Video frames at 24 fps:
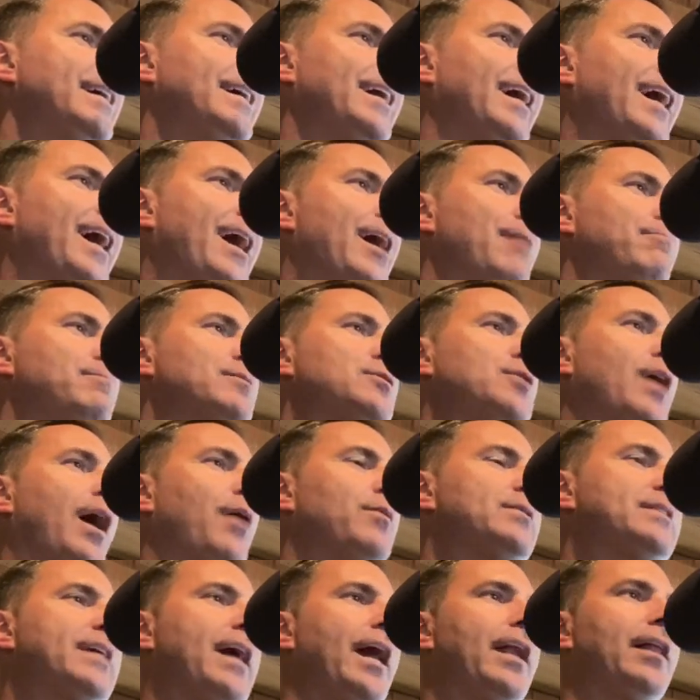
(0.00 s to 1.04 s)
Um, so I
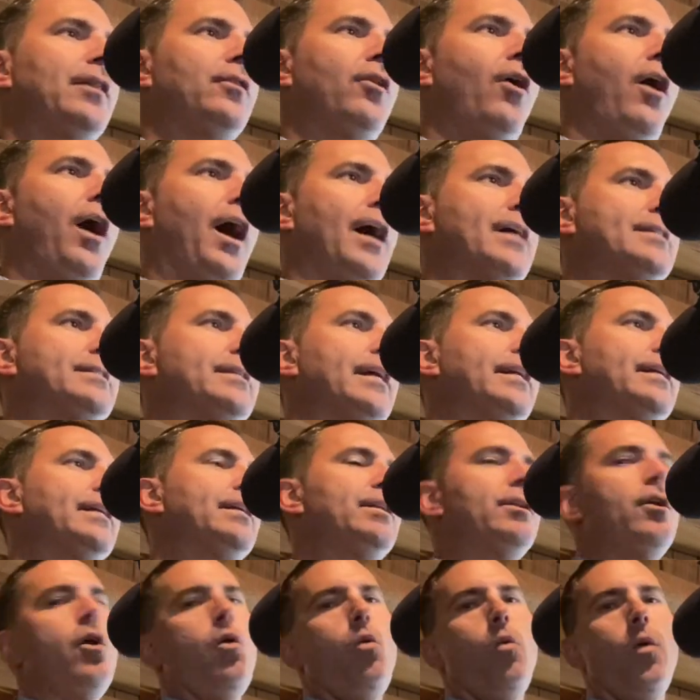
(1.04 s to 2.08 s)
was kind of lost. I
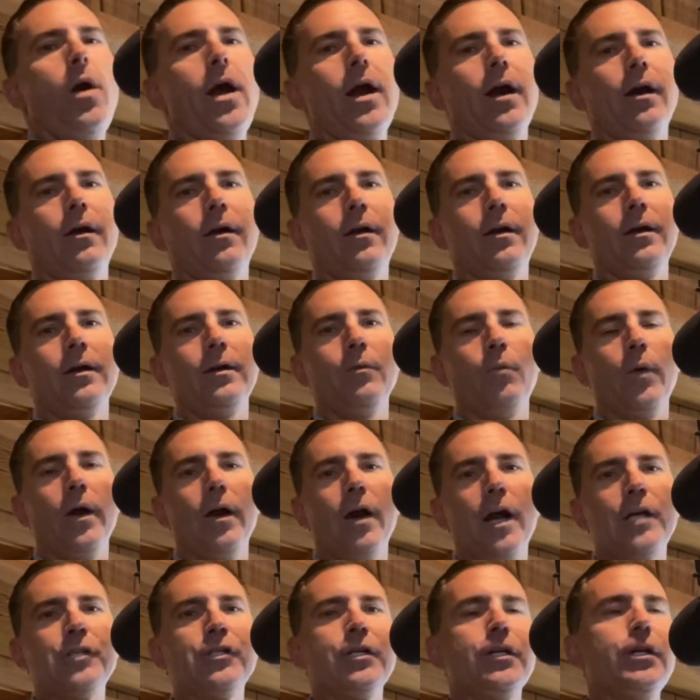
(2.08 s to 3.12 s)
didn't know where
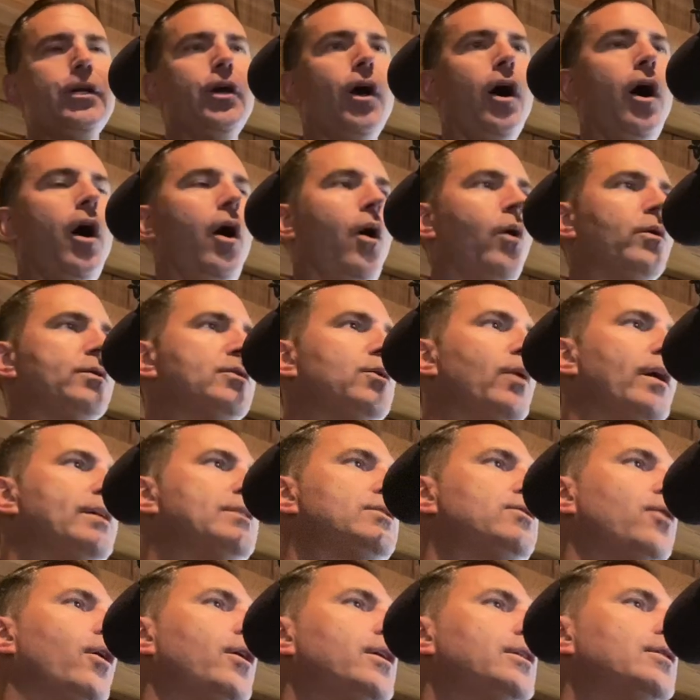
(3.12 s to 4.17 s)
where I should go. So I
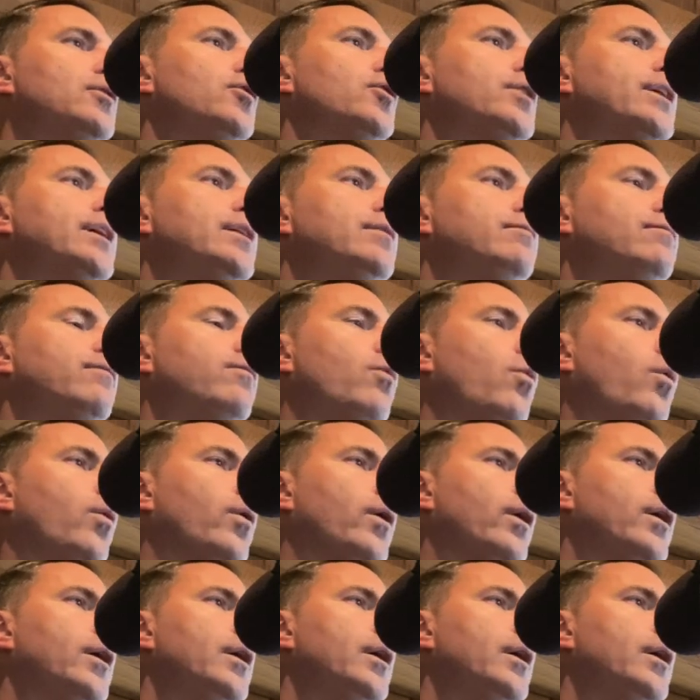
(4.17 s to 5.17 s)
started looking for